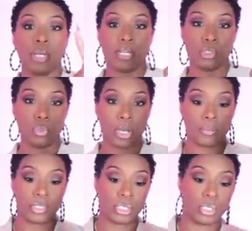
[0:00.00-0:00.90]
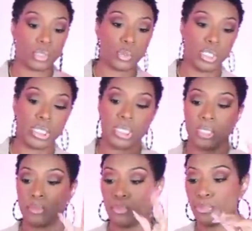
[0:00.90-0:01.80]
we got two options on
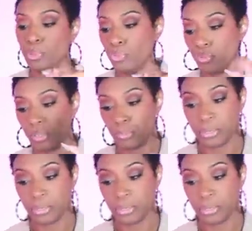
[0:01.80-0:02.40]
these poofy,